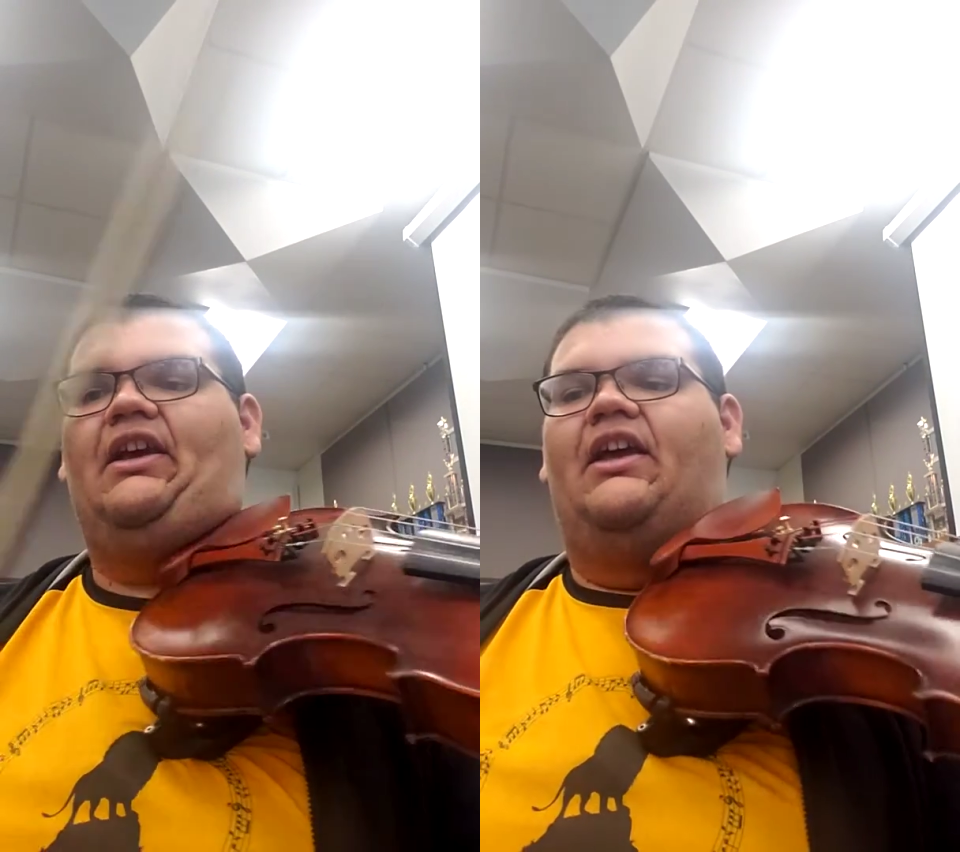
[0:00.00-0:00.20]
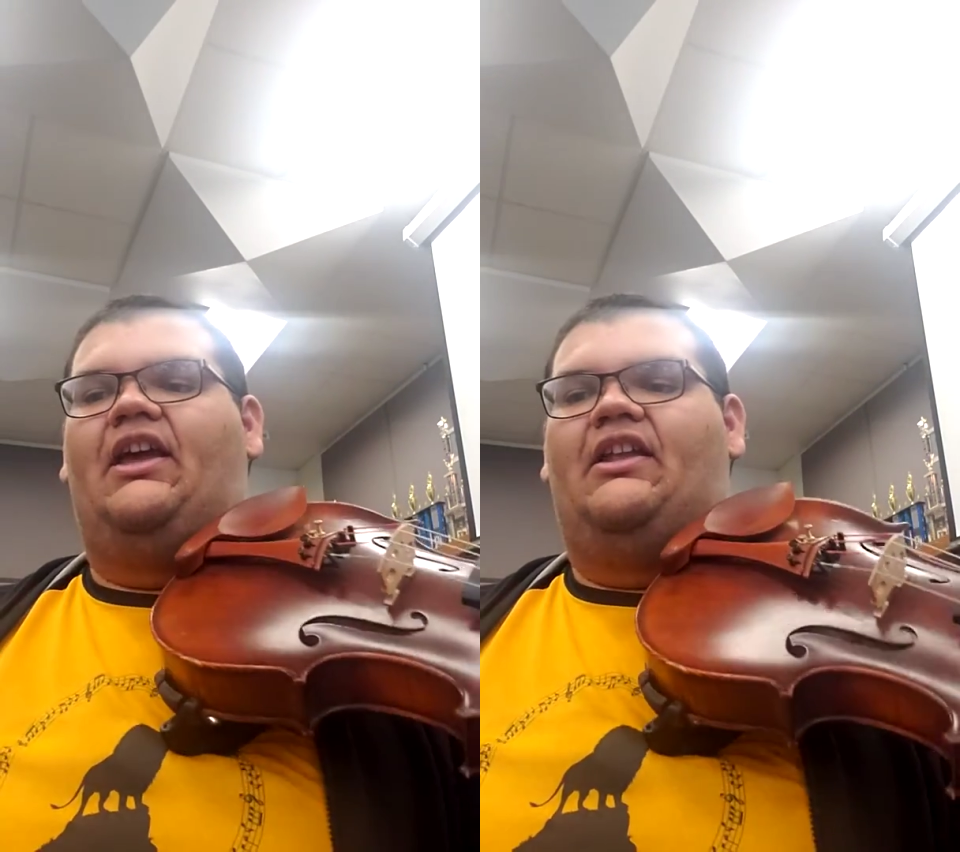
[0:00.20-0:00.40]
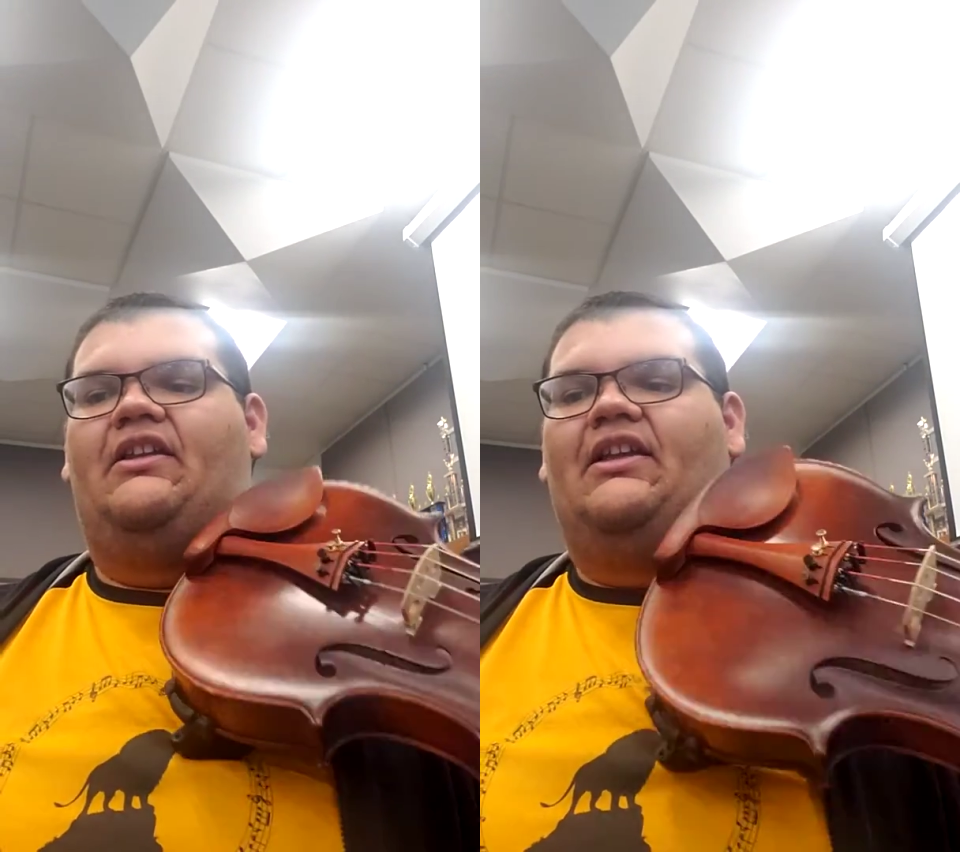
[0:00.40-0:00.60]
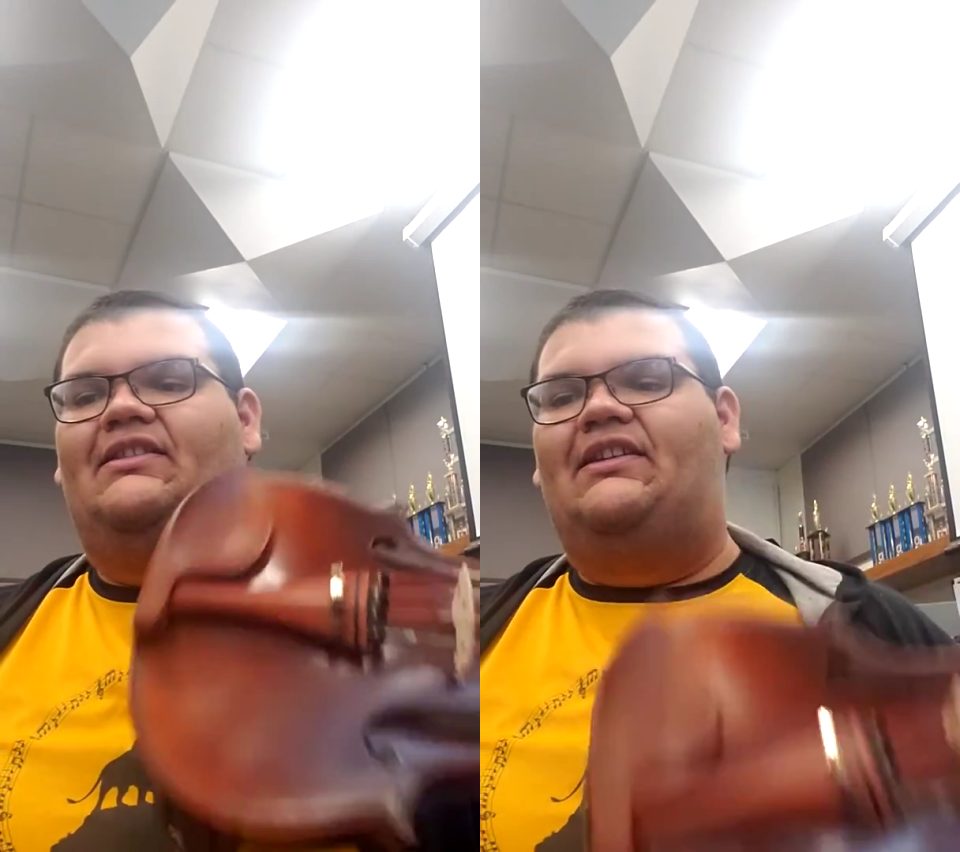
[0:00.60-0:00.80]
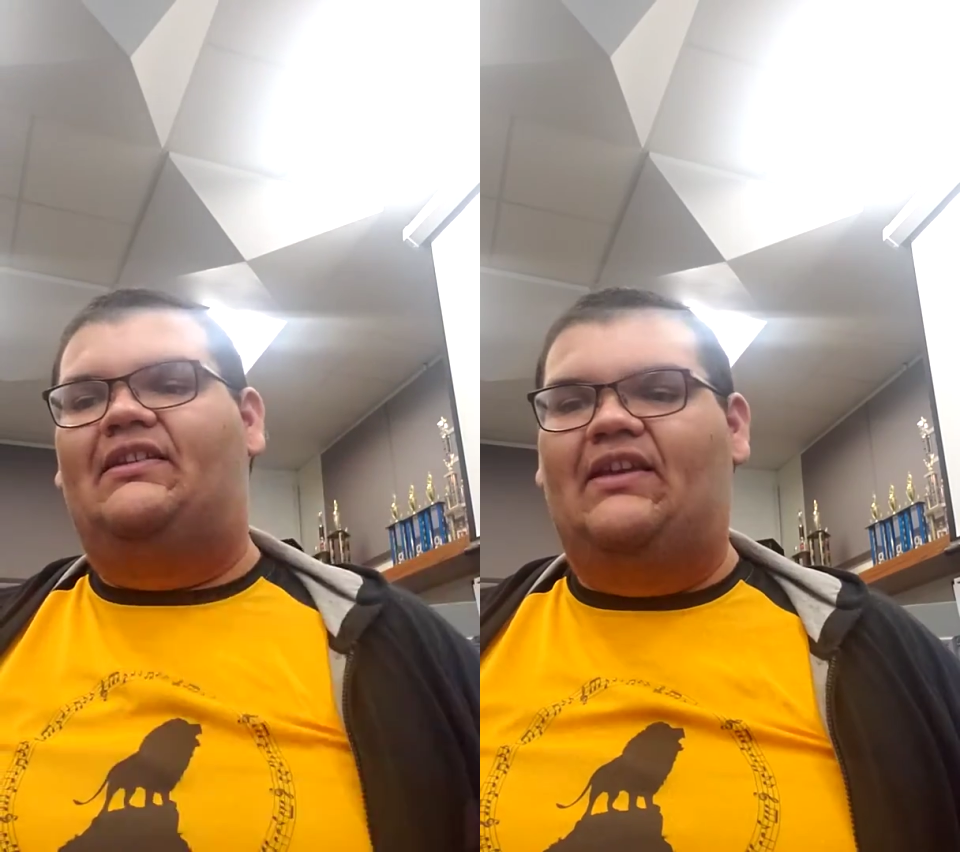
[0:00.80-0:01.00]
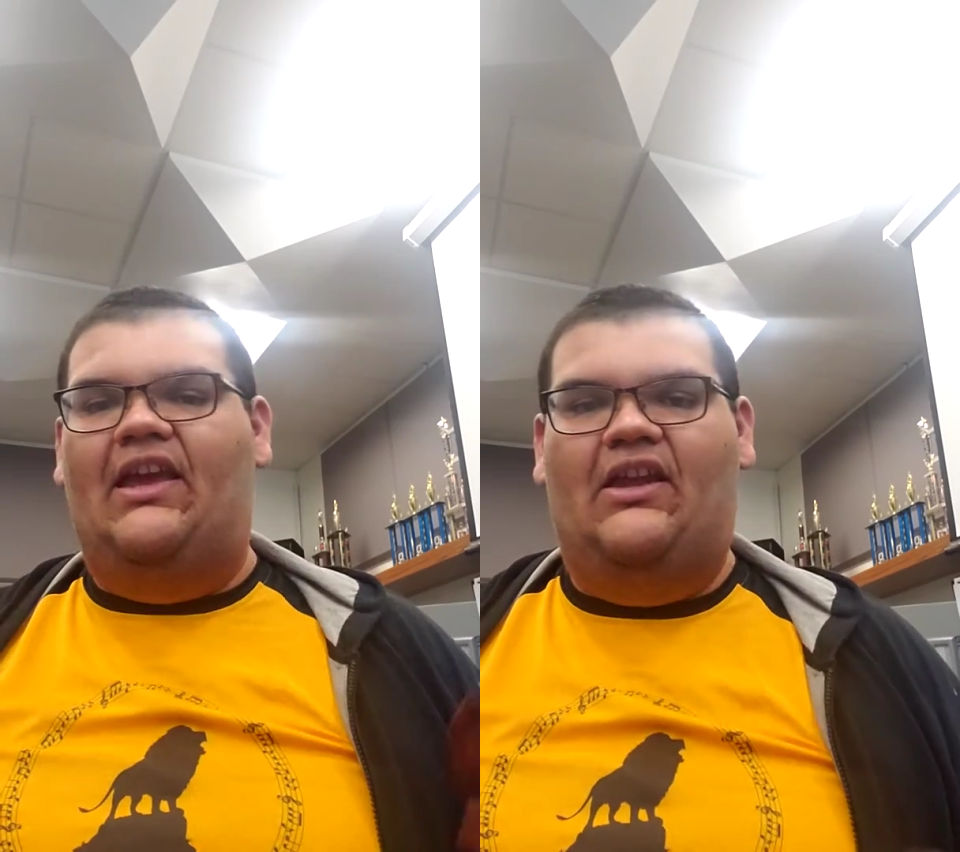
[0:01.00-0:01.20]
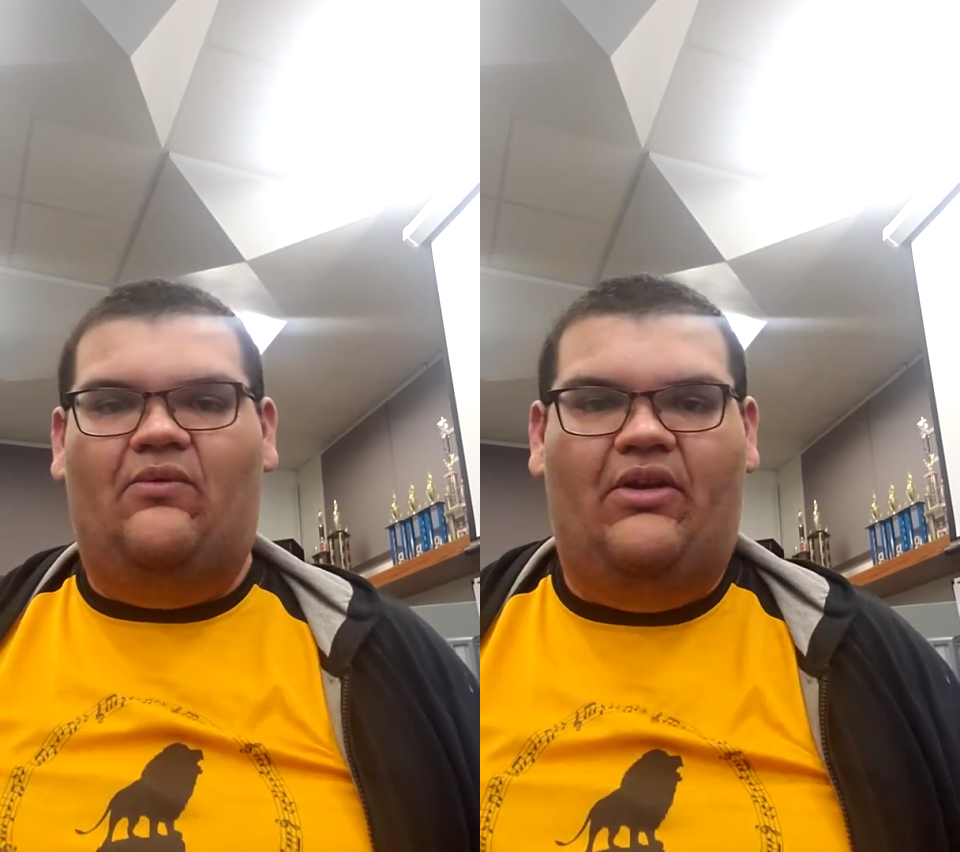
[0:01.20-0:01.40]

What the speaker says: And in 6/8,